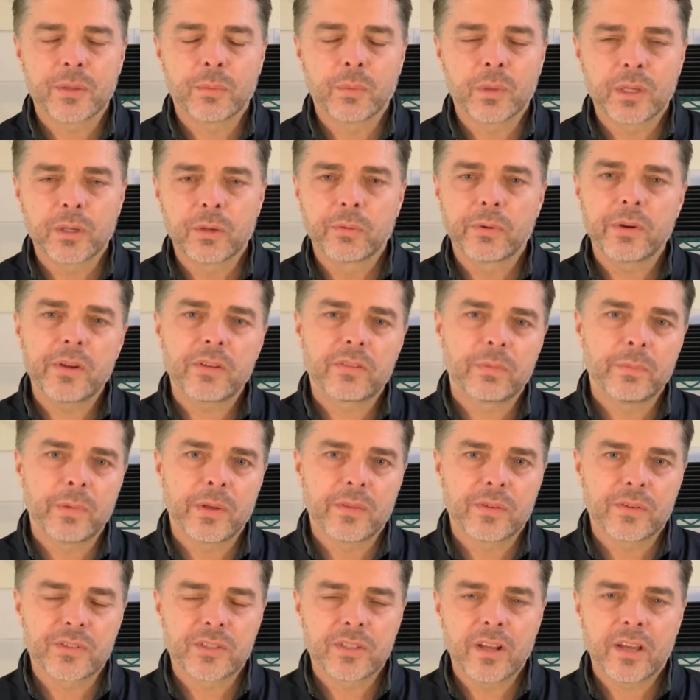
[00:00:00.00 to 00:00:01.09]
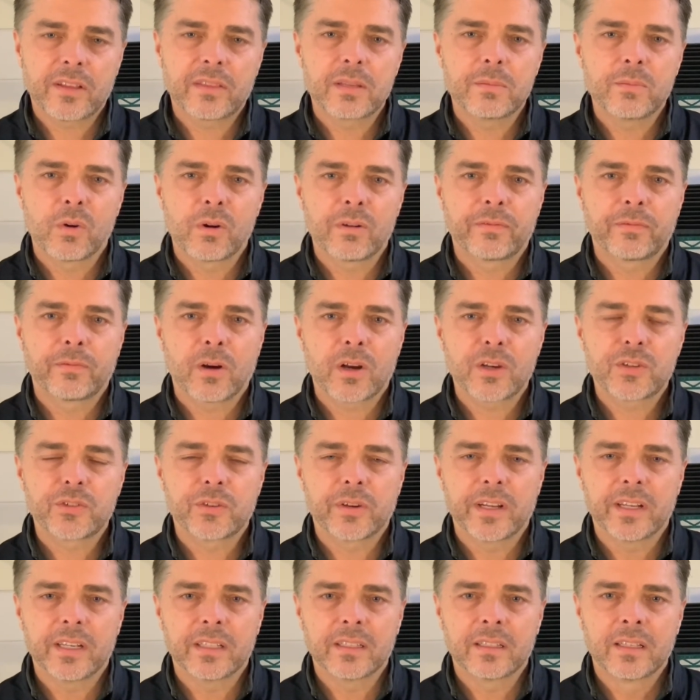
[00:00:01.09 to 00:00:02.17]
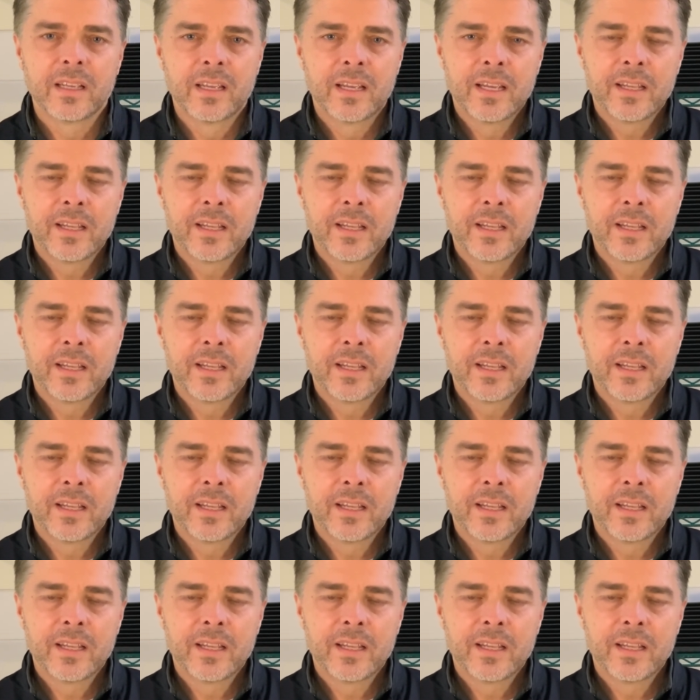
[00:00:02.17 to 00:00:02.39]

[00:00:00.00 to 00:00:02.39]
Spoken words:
would agree with me there's nothing more frustrating